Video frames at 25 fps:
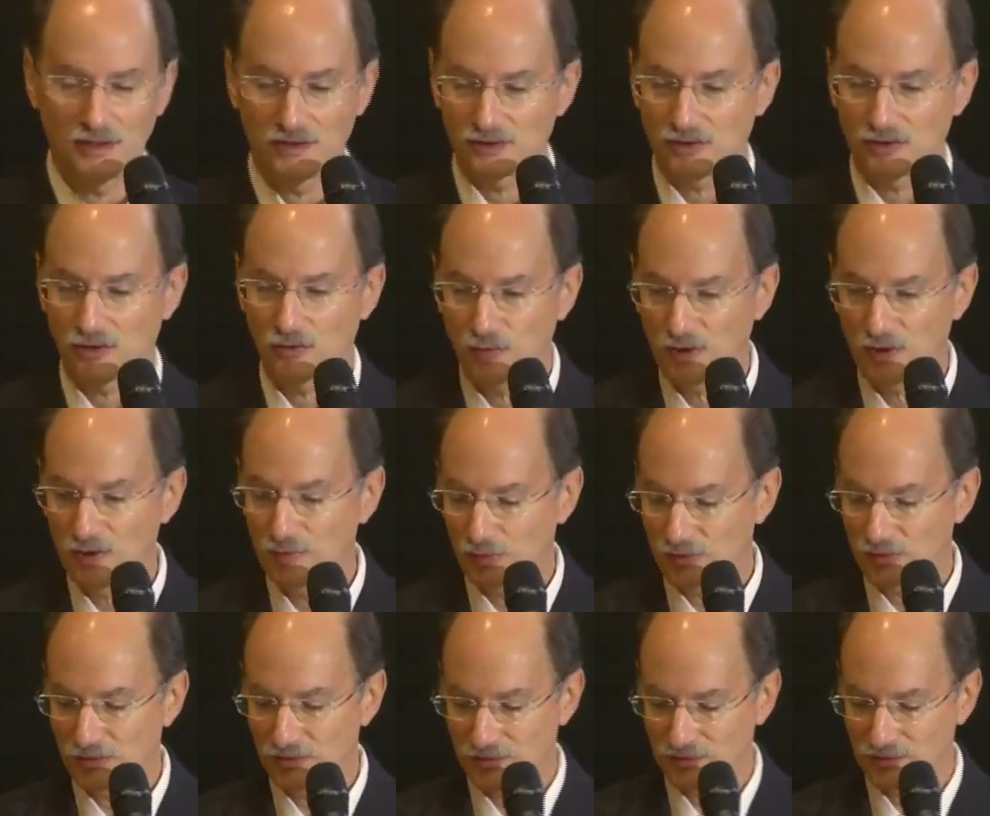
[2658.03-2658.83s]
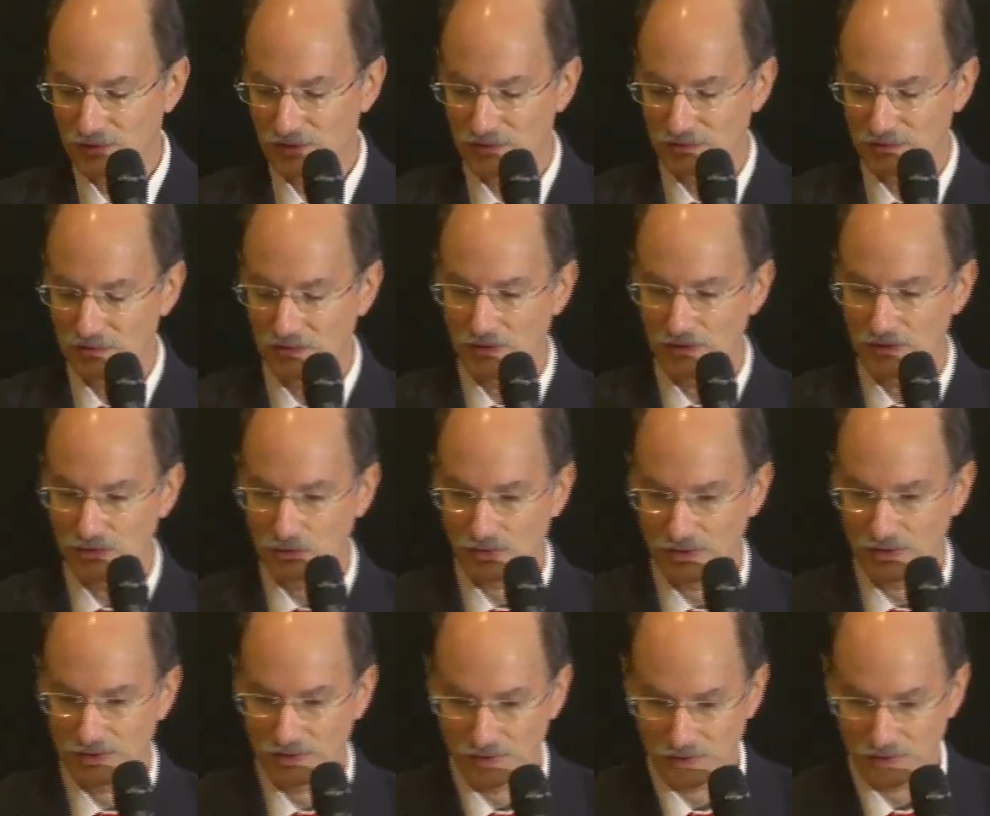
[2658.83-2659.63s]
So people
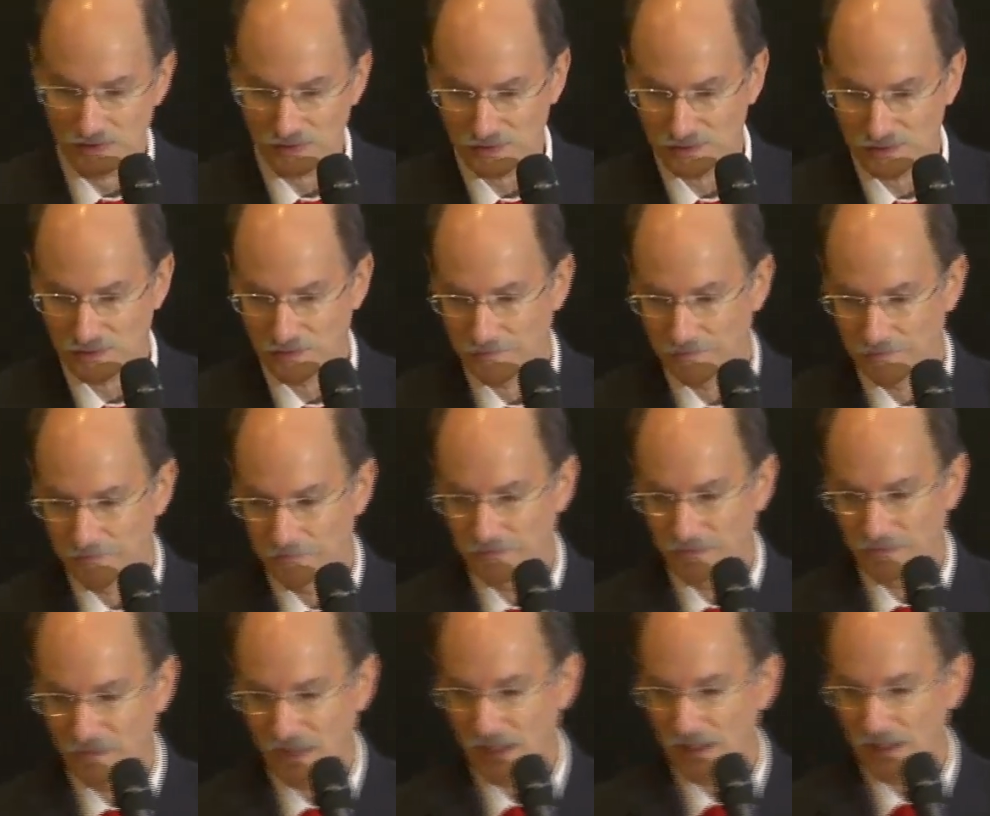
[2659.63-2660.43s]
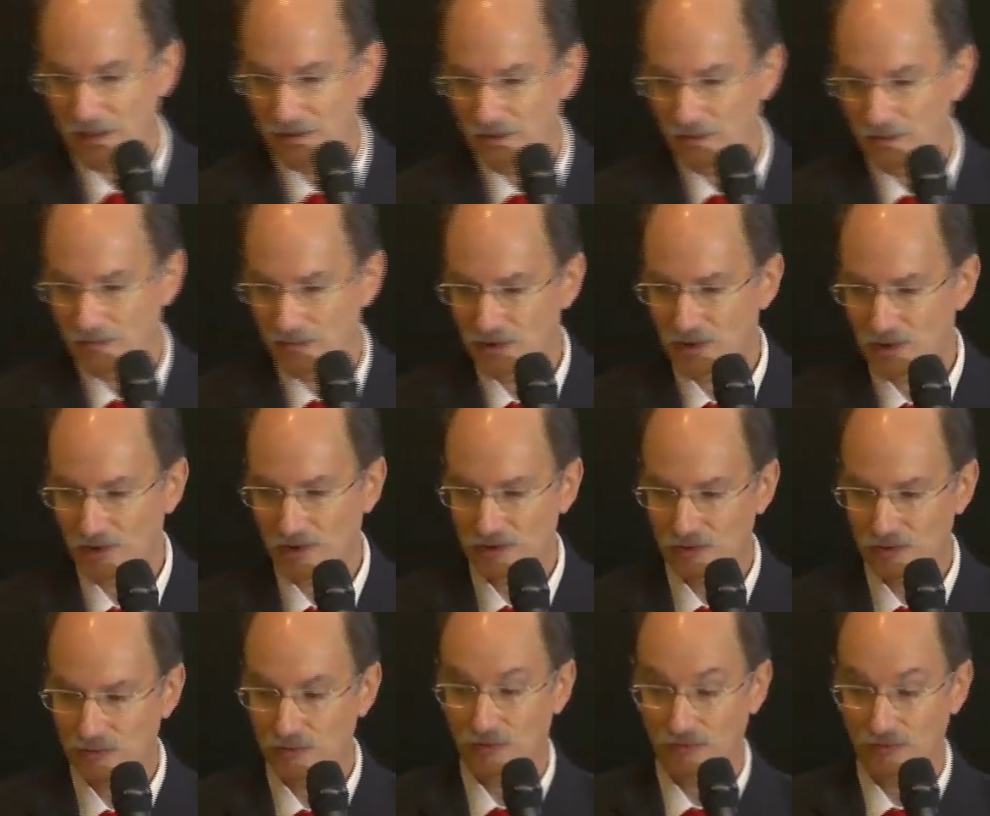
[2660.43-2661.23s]
enjoyed this, and the
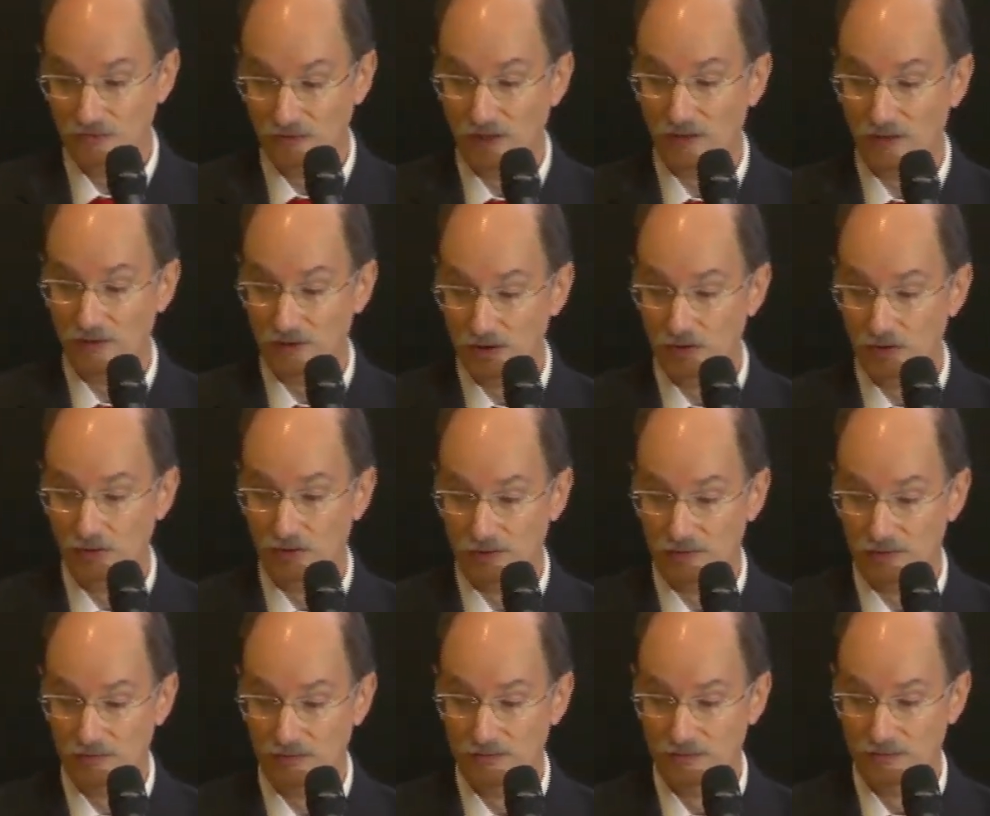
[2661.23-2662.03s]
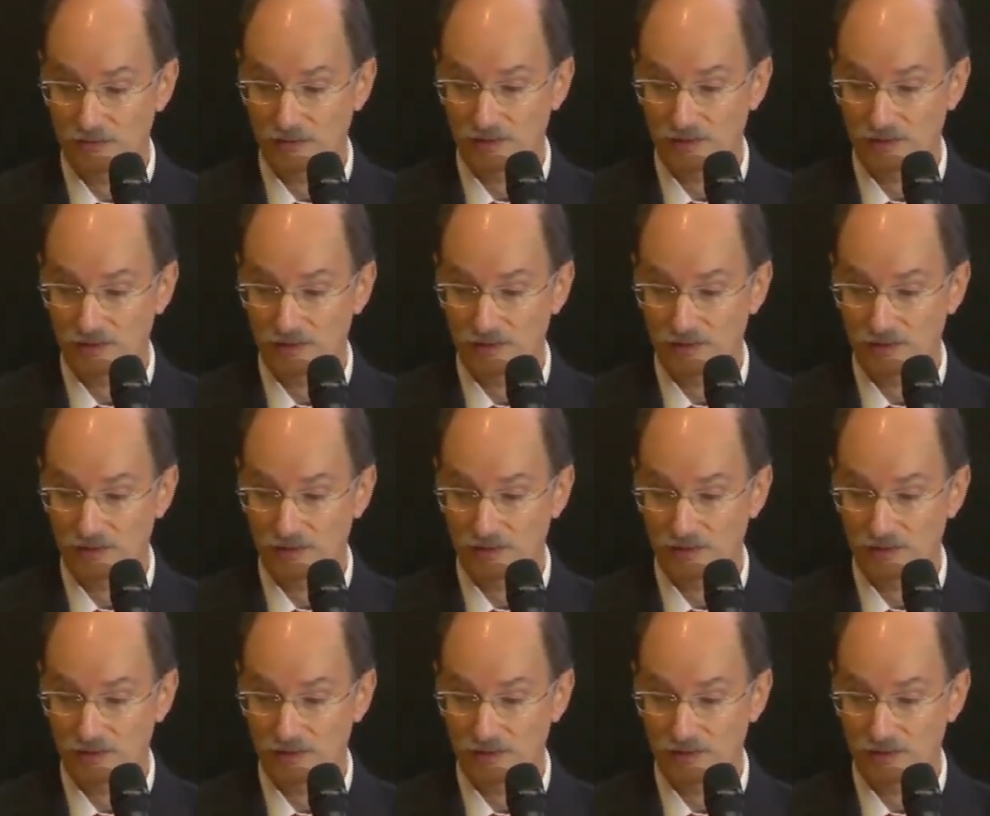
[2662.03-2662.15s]
results were very good.